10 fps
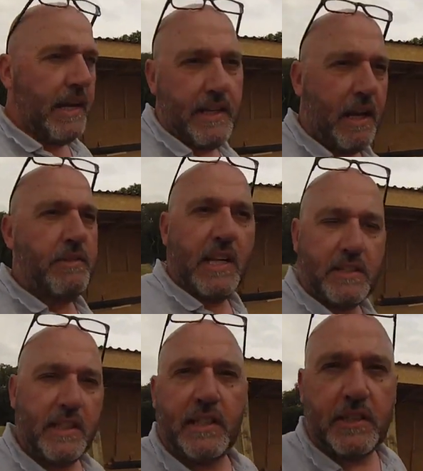He goes,
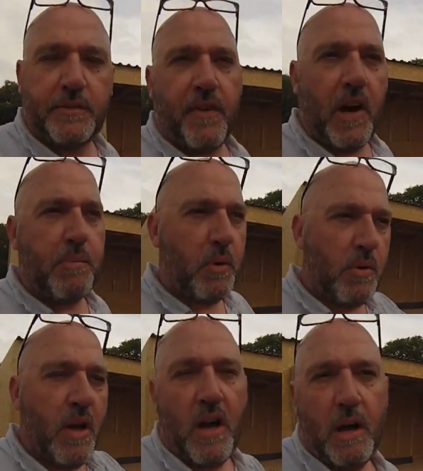actually, this is
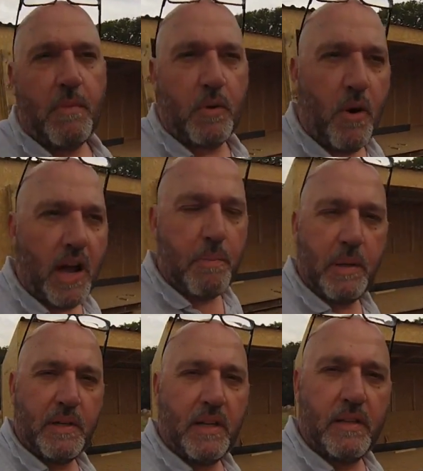viable. I'm quite
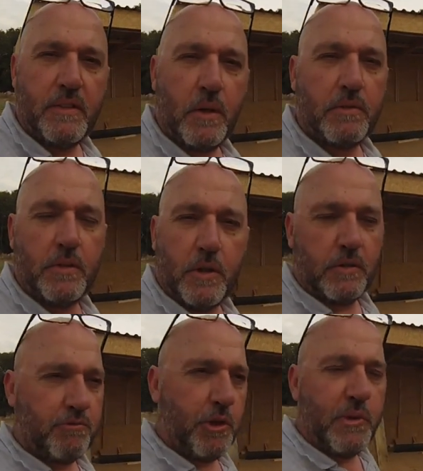happy to not
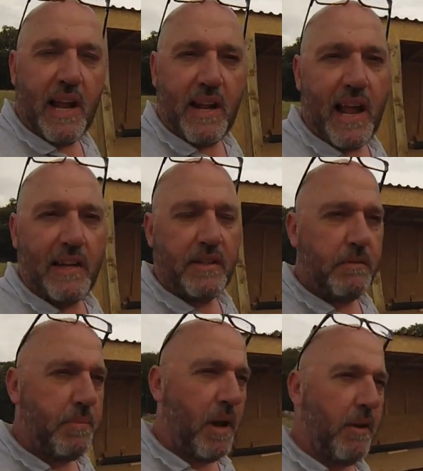drill that land
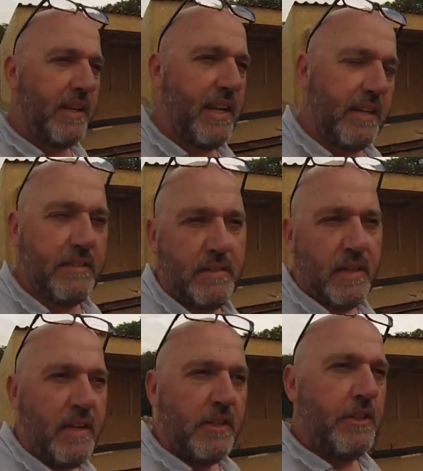and plant it,
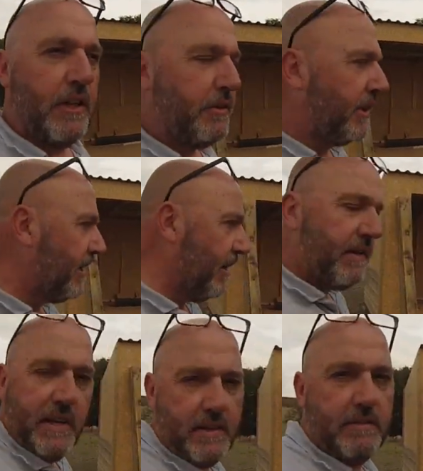and you know, you can
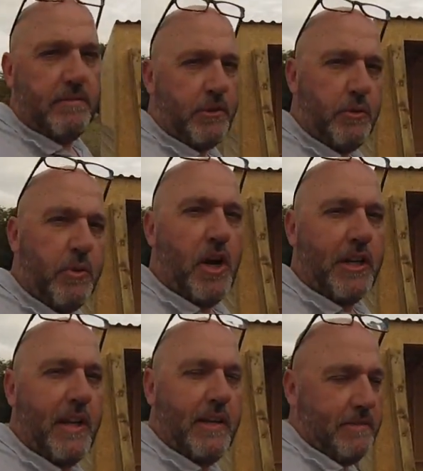have it and you
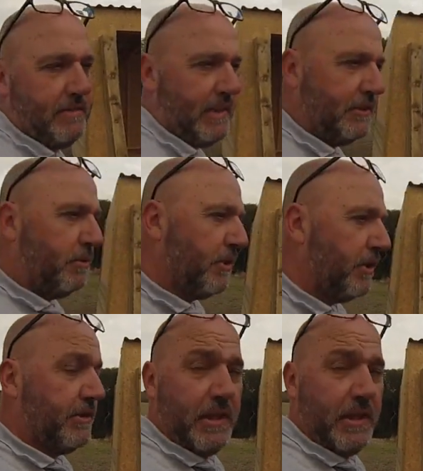work it, and it's all good.